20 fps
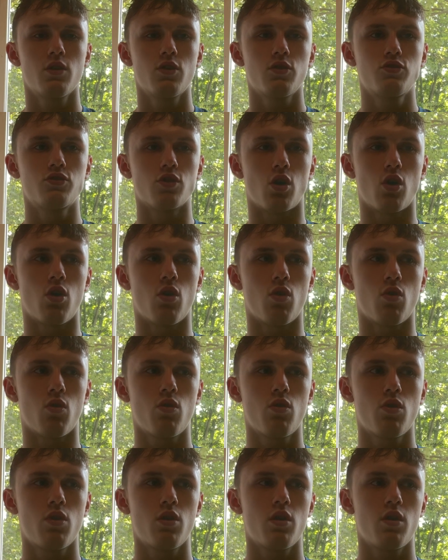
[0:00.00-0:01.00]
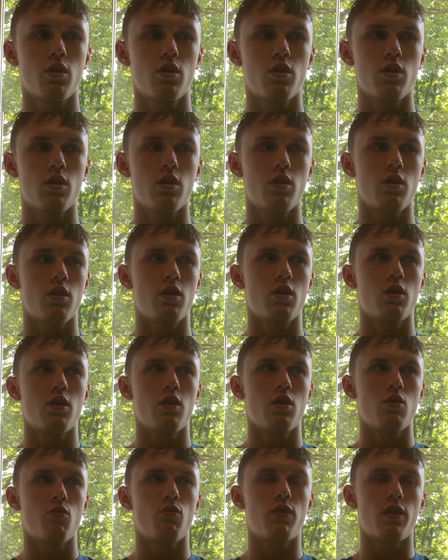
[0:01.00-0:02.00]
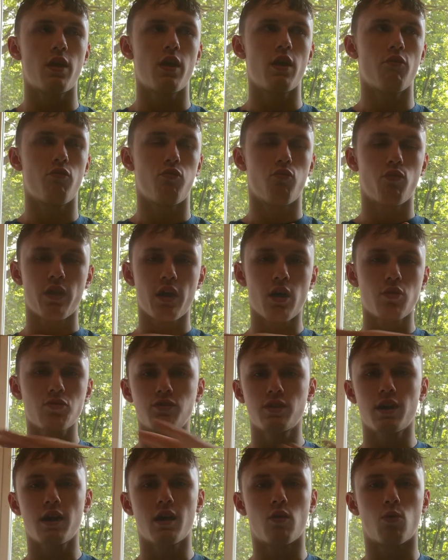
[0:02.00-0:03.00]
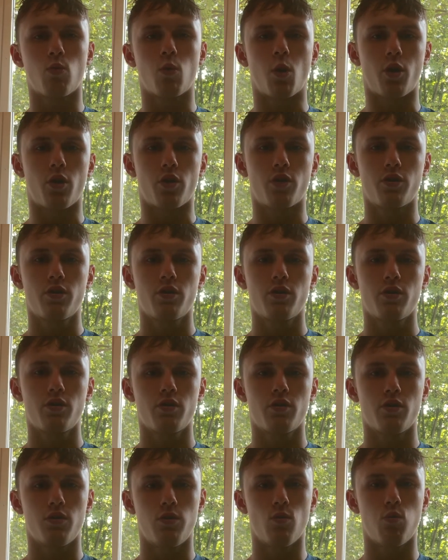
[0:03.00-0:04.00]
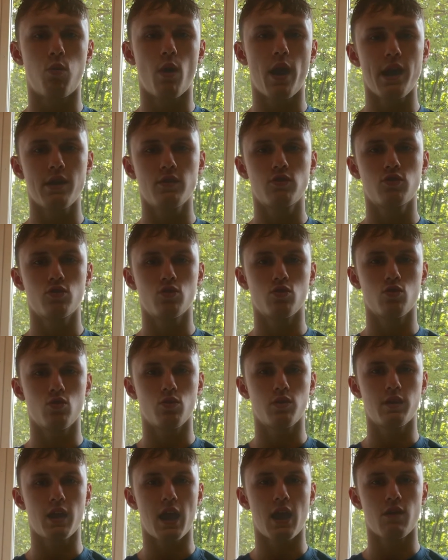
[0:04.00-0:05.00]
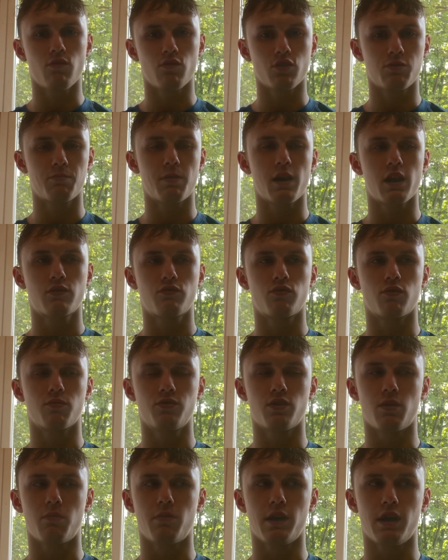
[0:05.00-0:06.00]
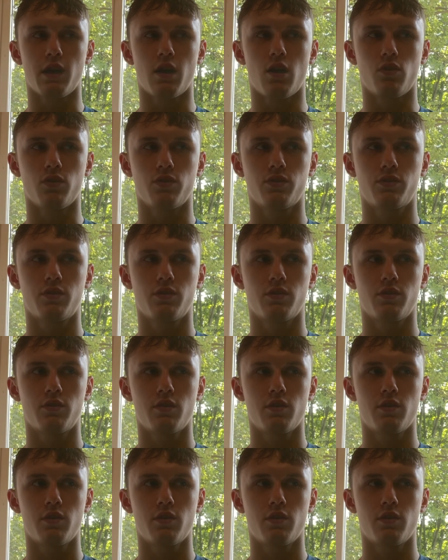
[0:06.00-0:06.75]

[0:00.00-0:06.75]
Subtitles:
So without saying a word, the way to gain respect from somebody else,